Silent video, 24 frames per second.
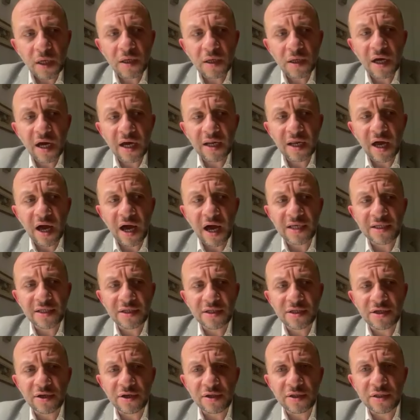Gadi
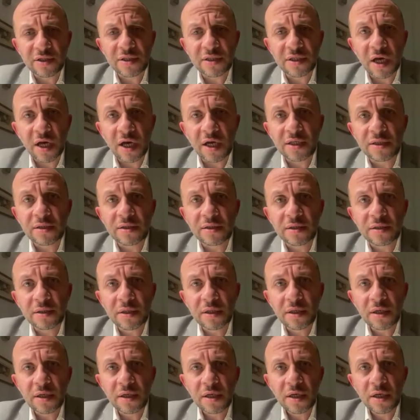Eisenkot's son
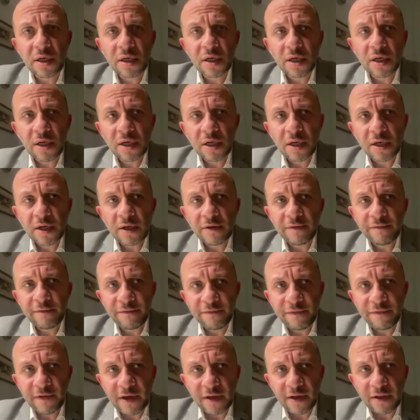
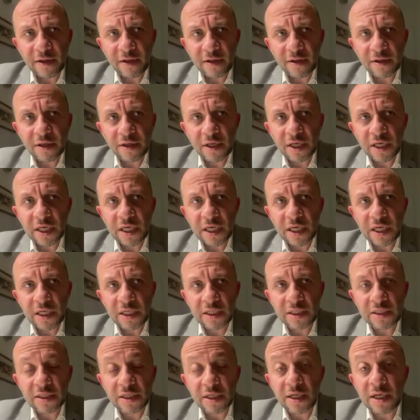fell,
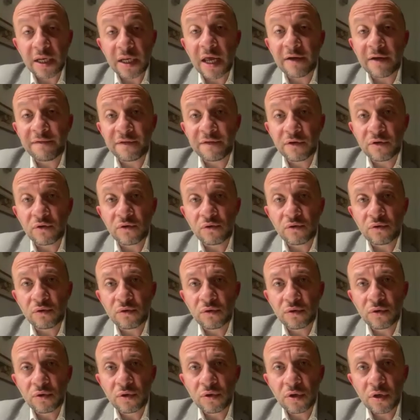his nephew,
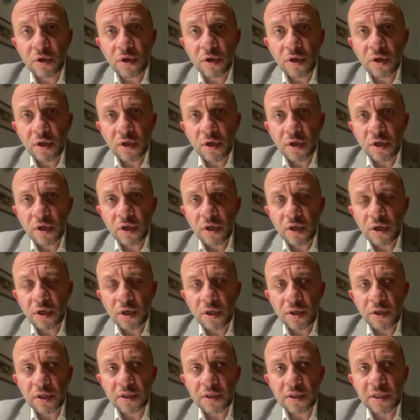
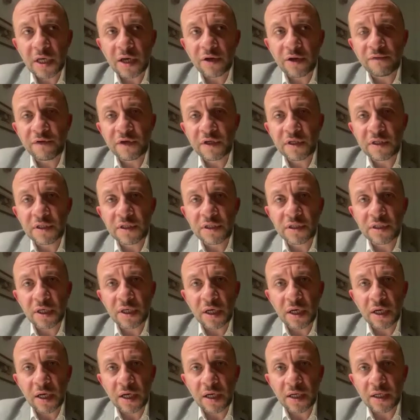the son of his
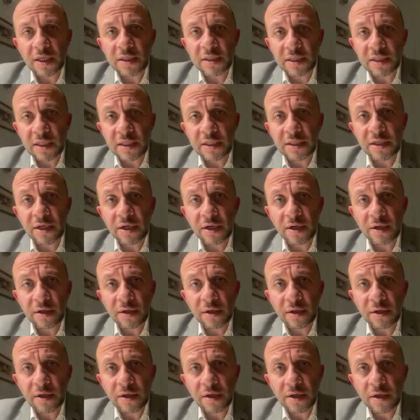sister,
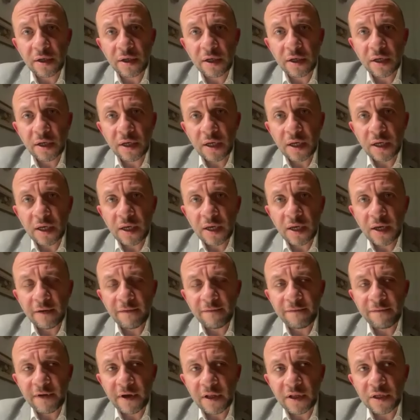
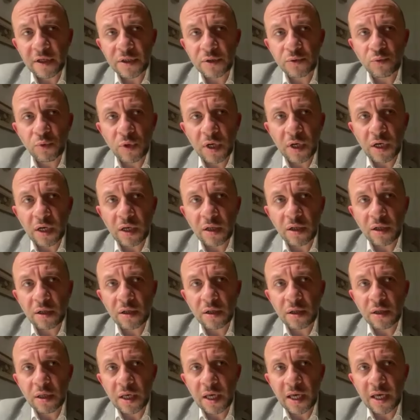fell as well.
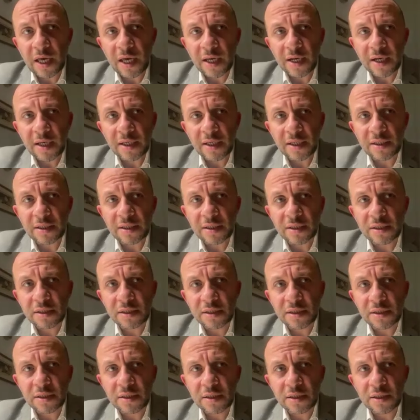And
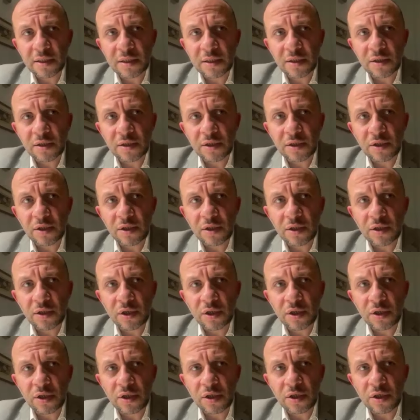
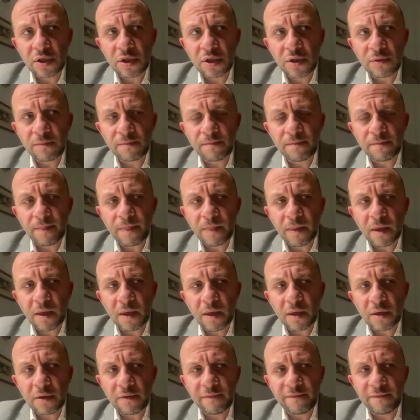
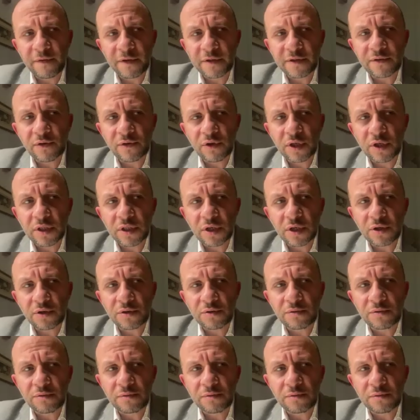first of all, it's a